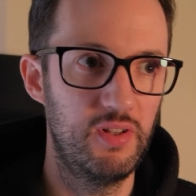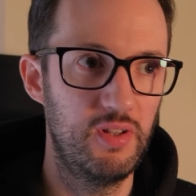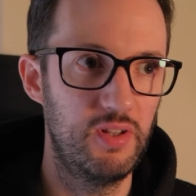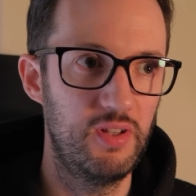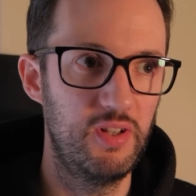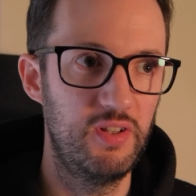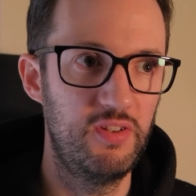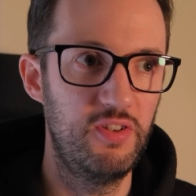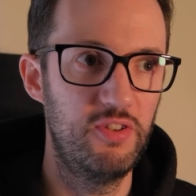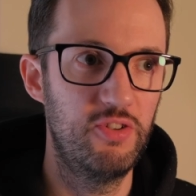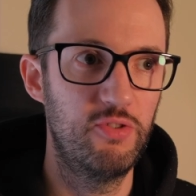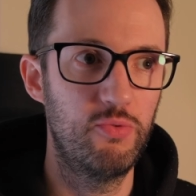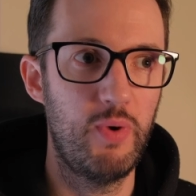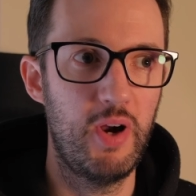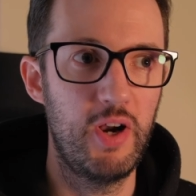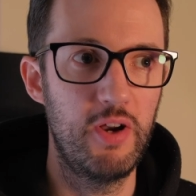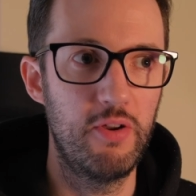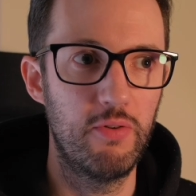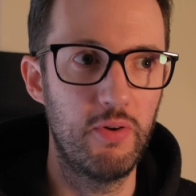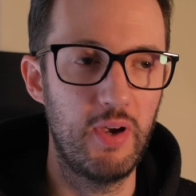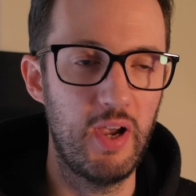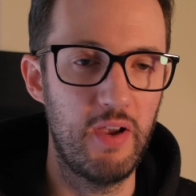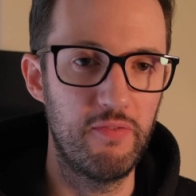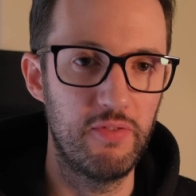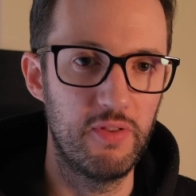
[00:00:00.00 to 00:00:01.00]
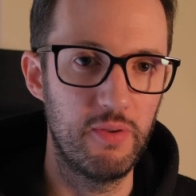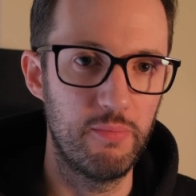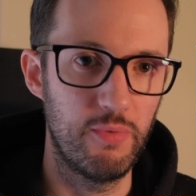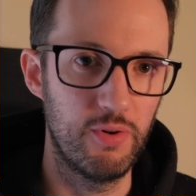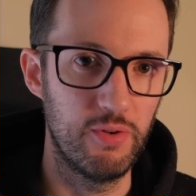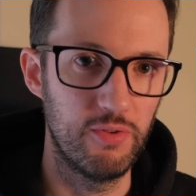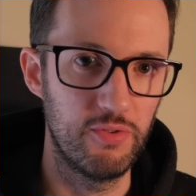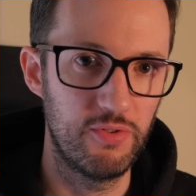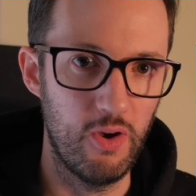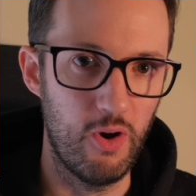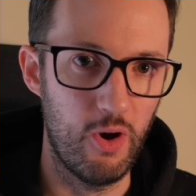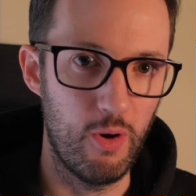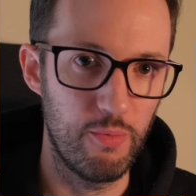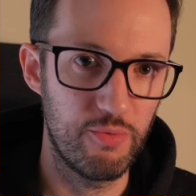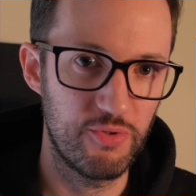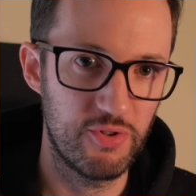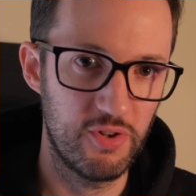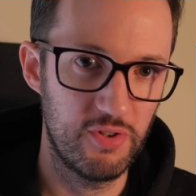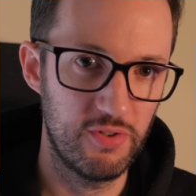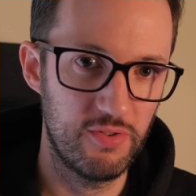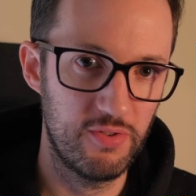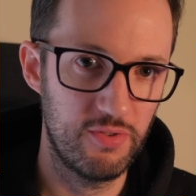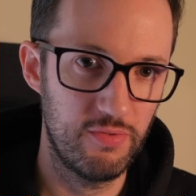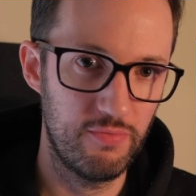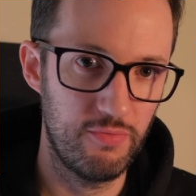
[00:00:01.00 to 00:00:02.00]
this is where you have the most
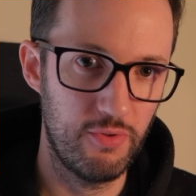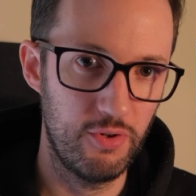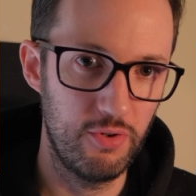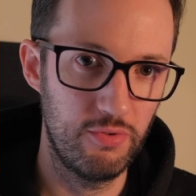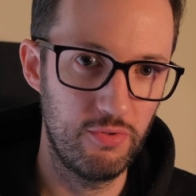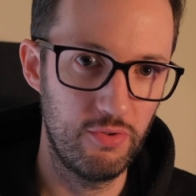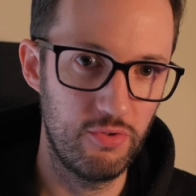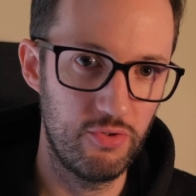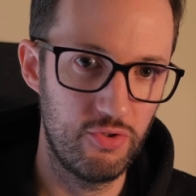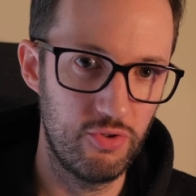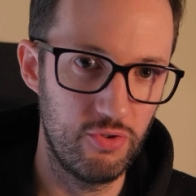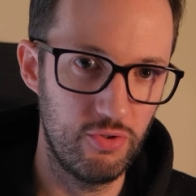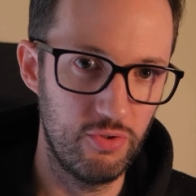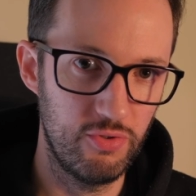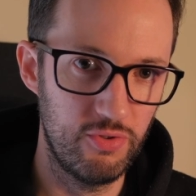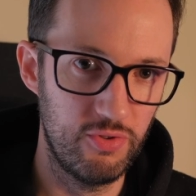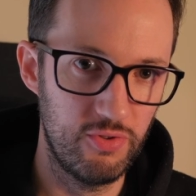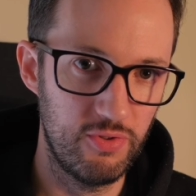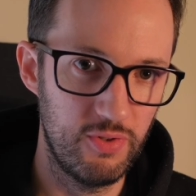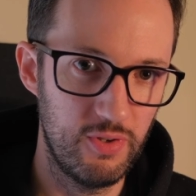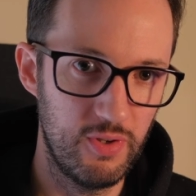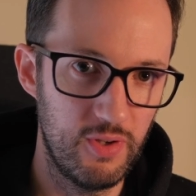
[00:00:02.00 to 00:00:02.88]
options for you to choose.